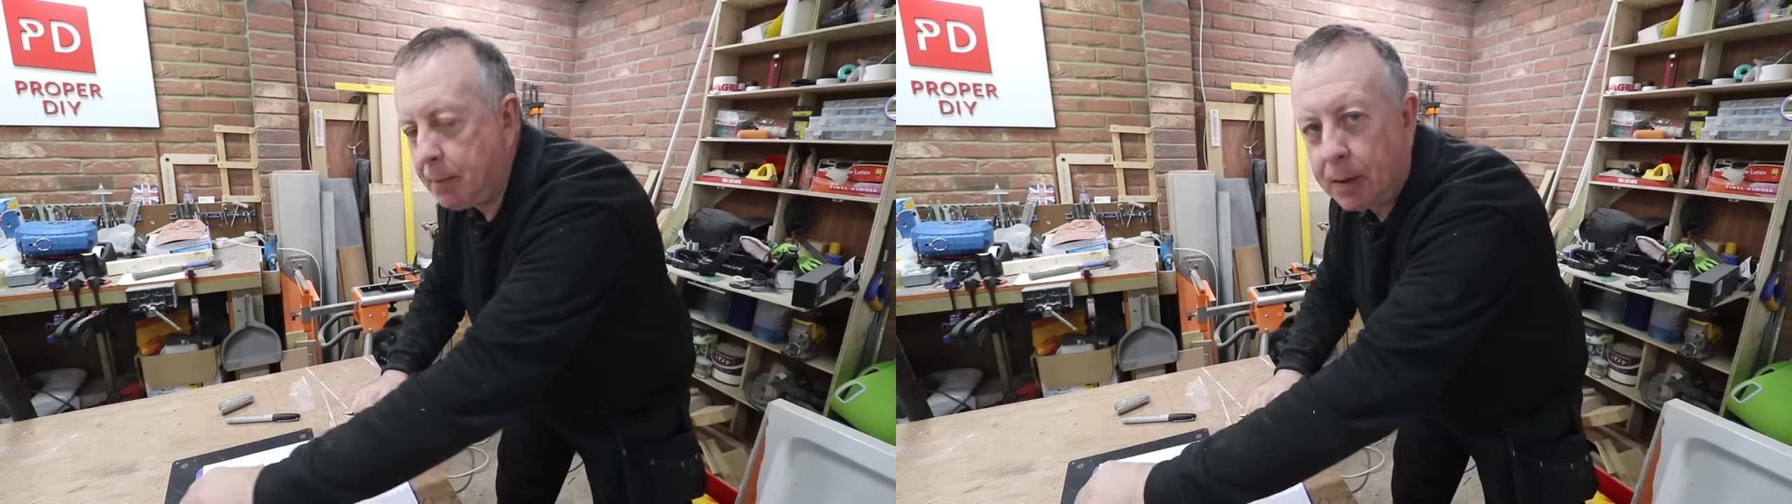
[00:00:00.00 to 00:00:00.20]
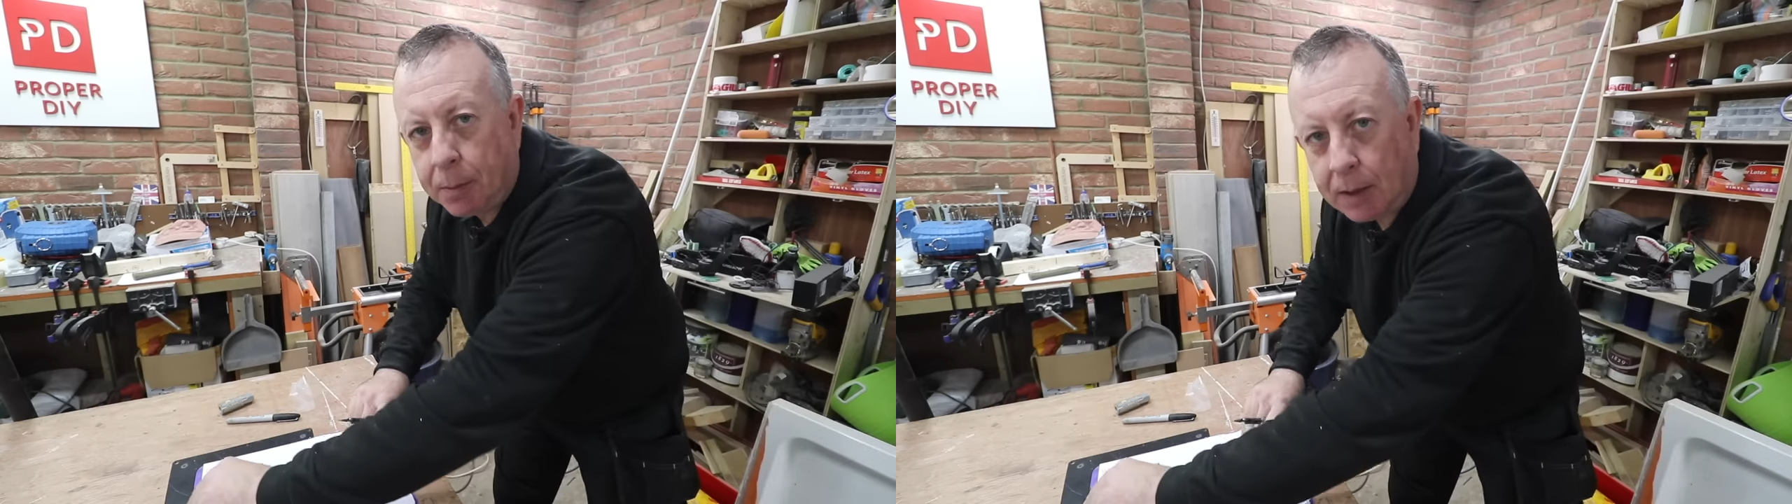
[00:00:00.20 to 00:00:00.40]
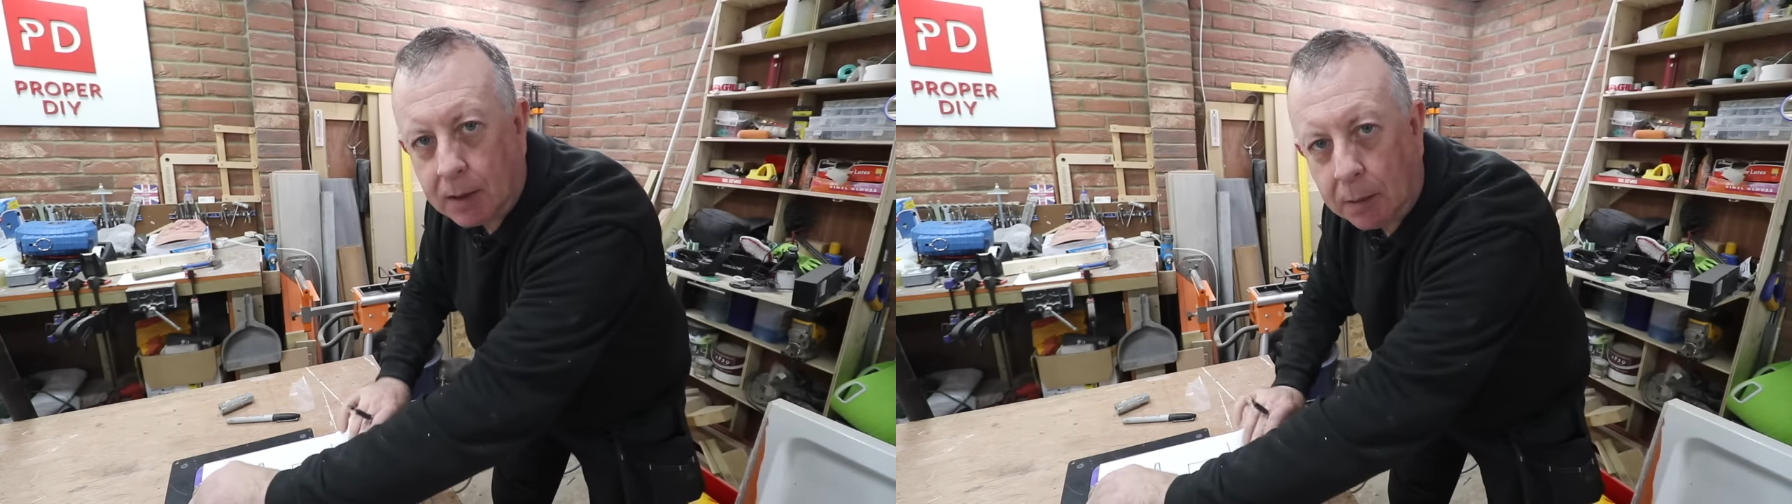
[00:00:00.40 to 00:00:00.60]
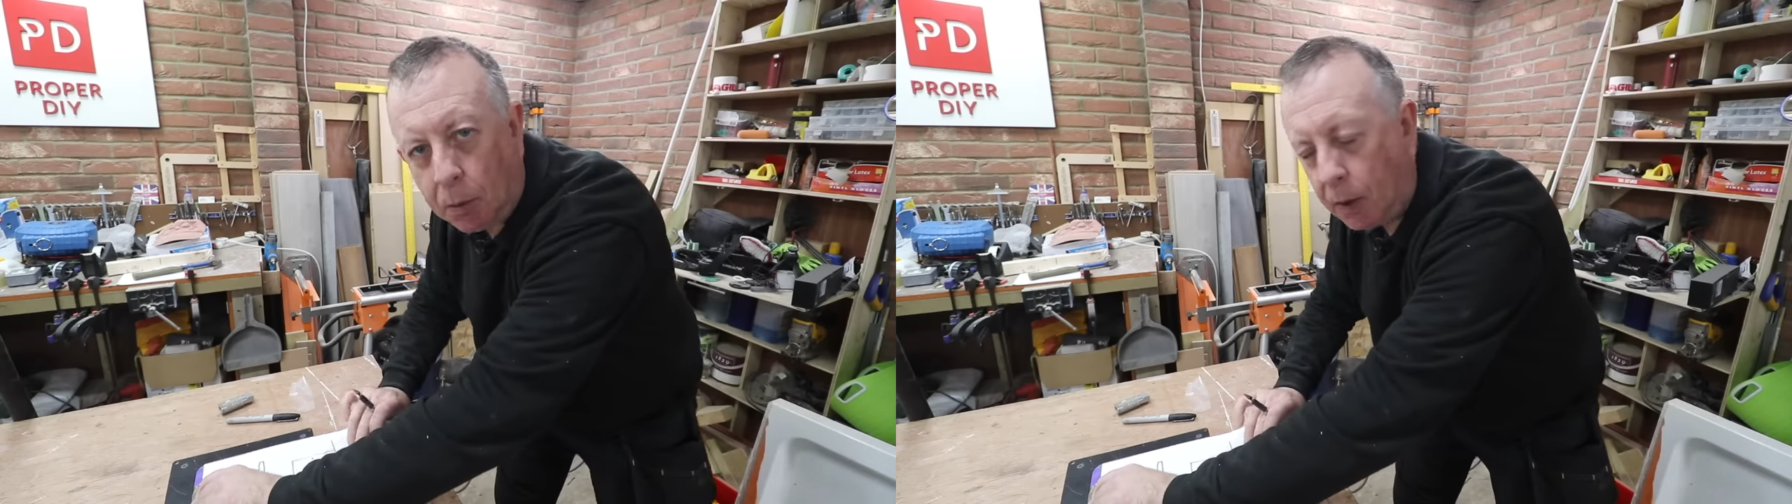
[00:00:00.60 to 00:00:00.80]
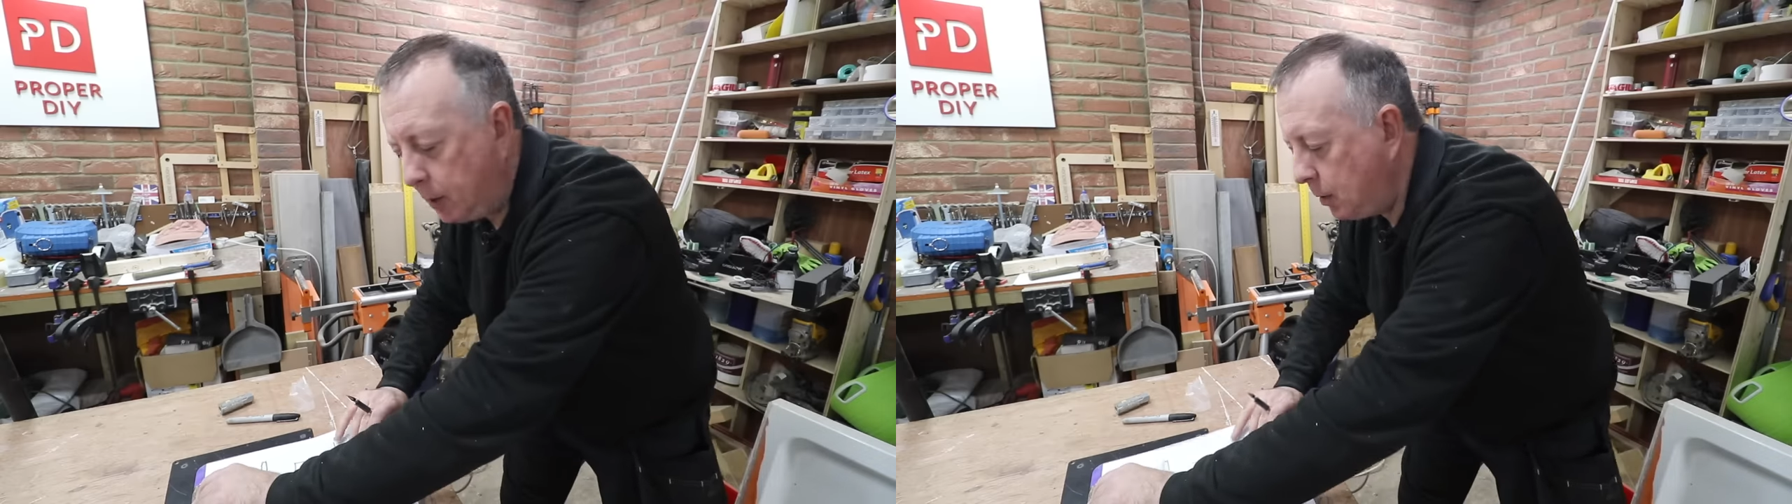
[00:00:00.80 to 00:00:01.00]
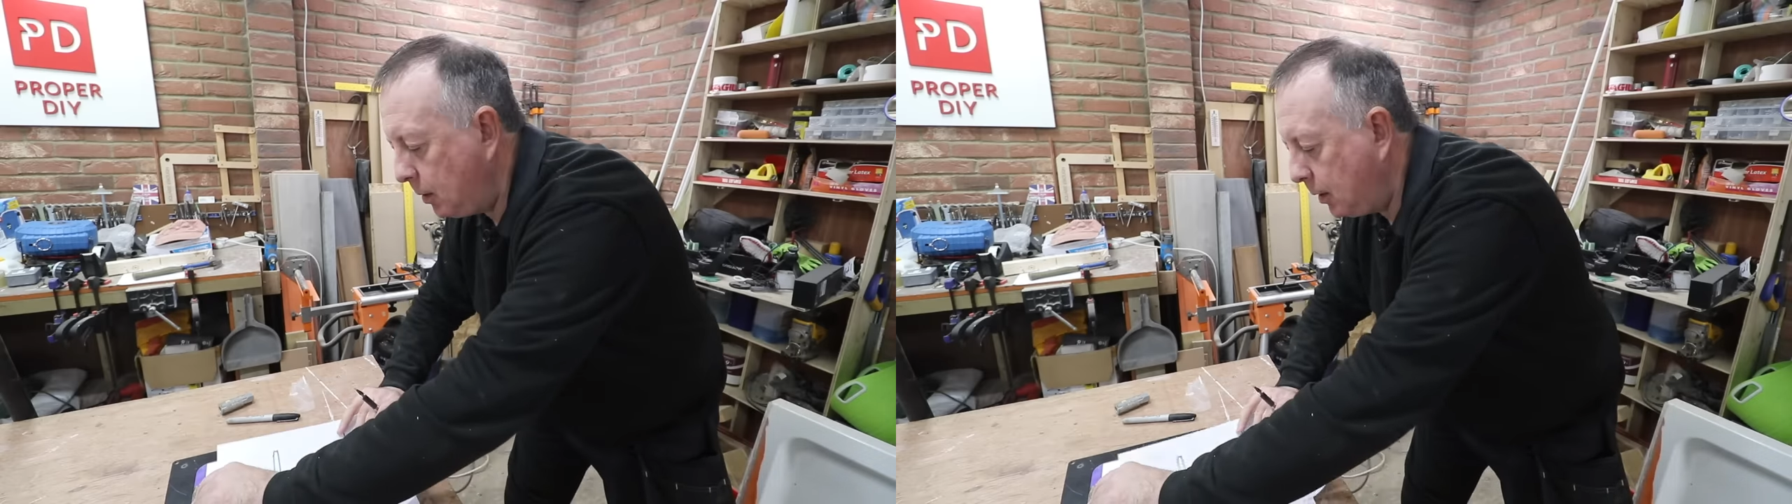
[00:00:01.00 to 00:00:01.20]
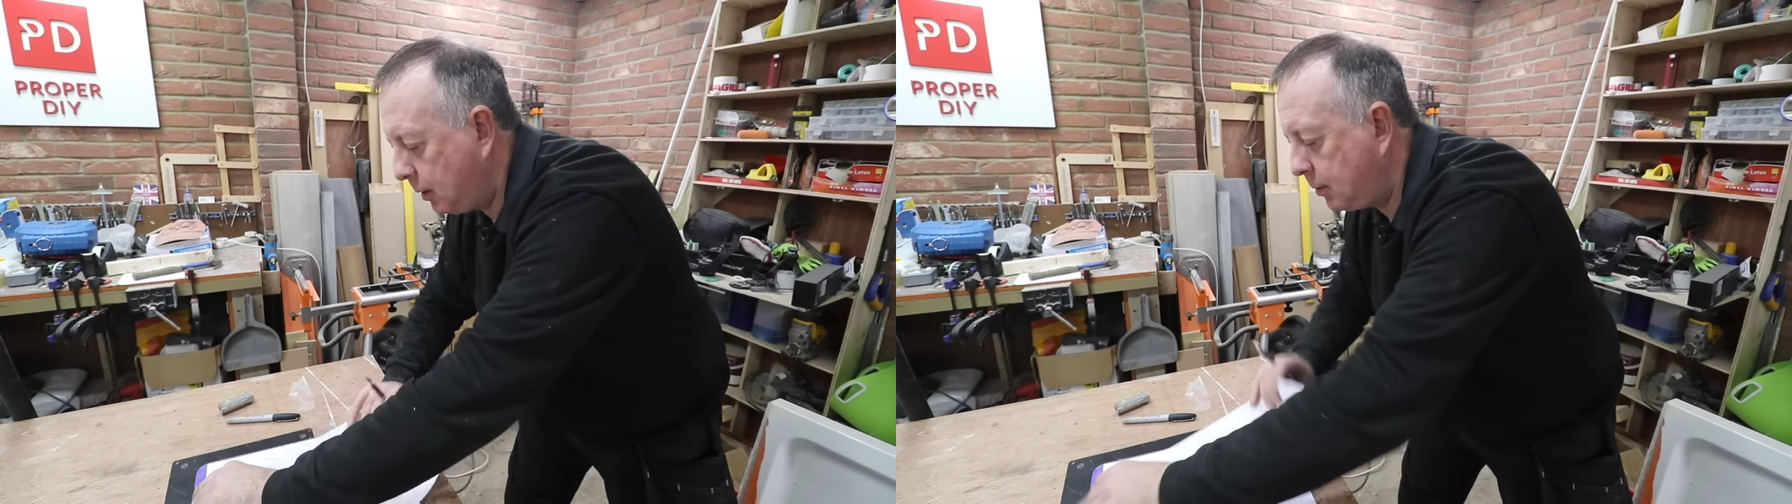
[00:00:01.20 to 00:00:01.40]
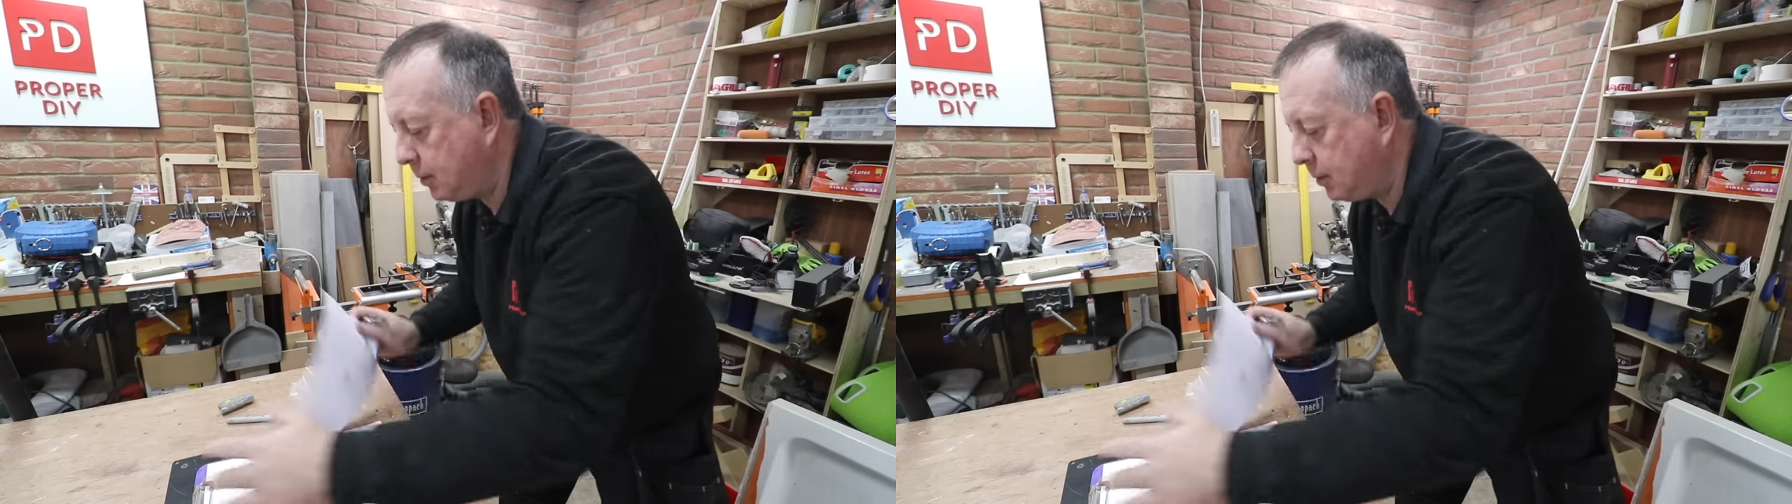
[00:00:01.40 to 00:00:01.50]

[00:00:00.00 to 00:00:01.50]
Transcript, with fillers: must be a cheaper way of doing this.